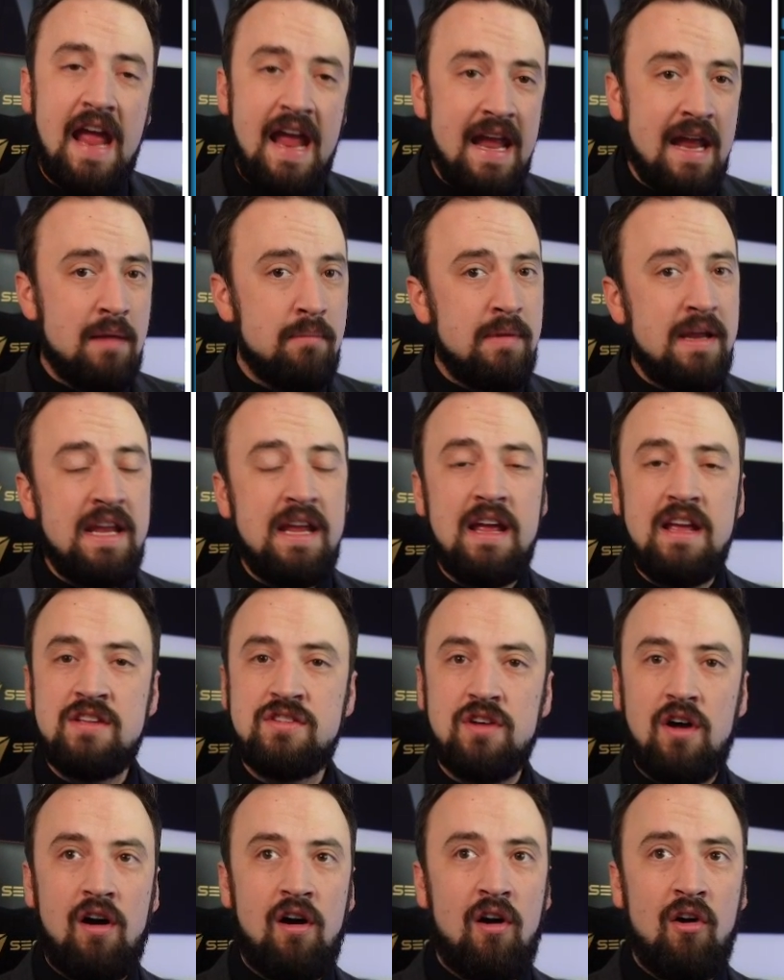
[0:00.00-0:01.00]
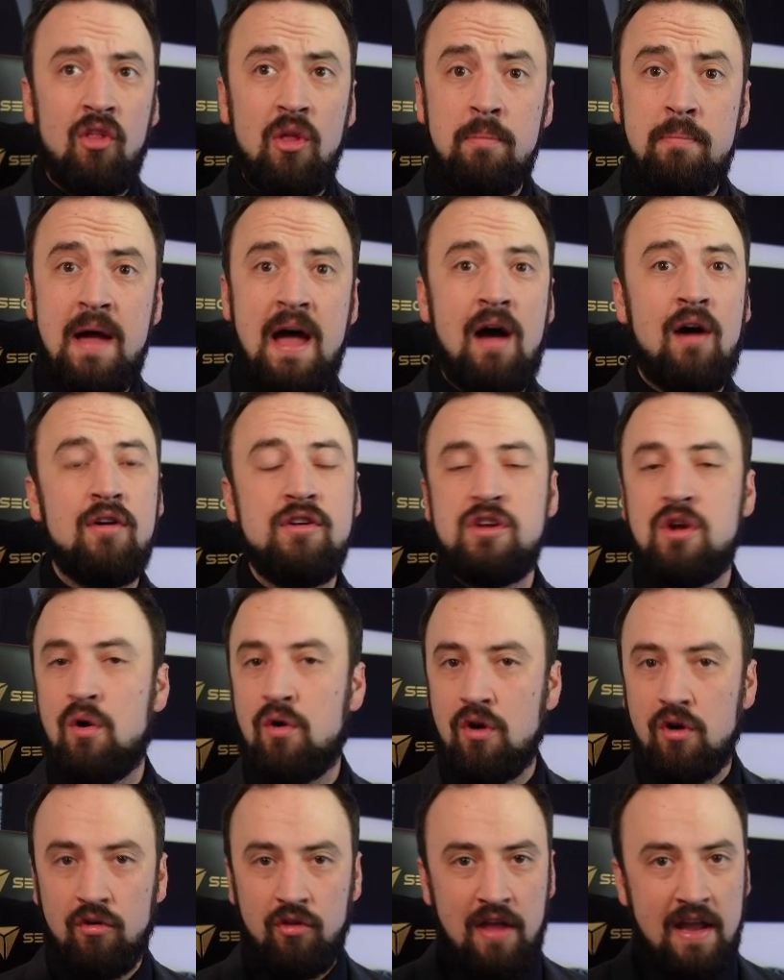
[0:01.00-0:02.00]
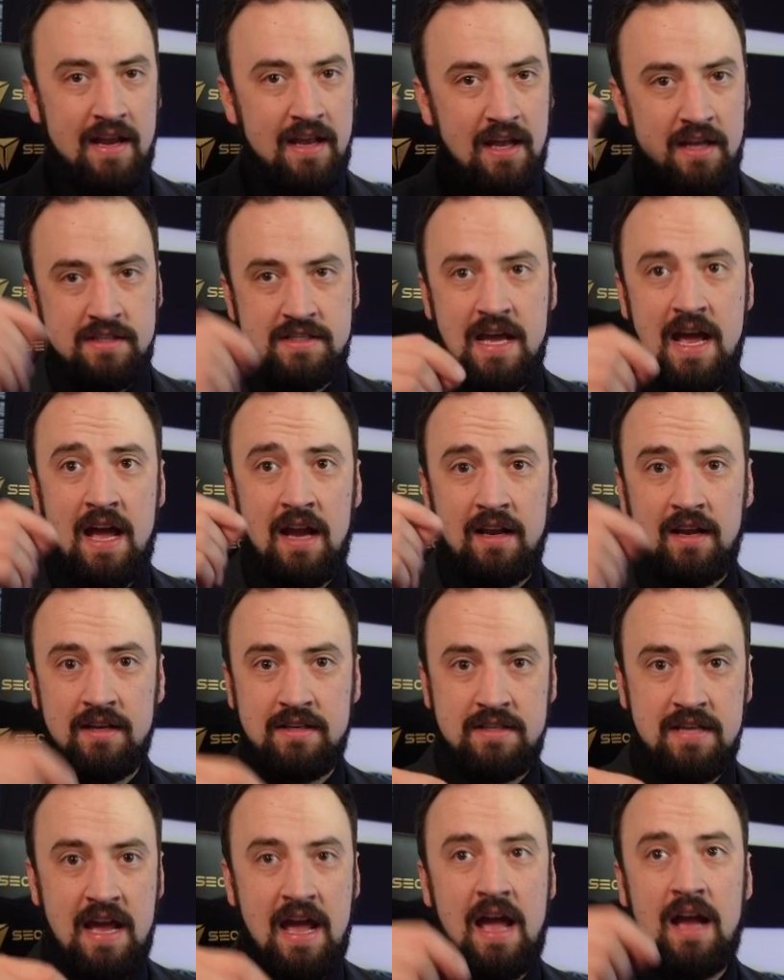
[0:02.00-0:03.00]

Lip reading: Anby is all about, you know, her like attack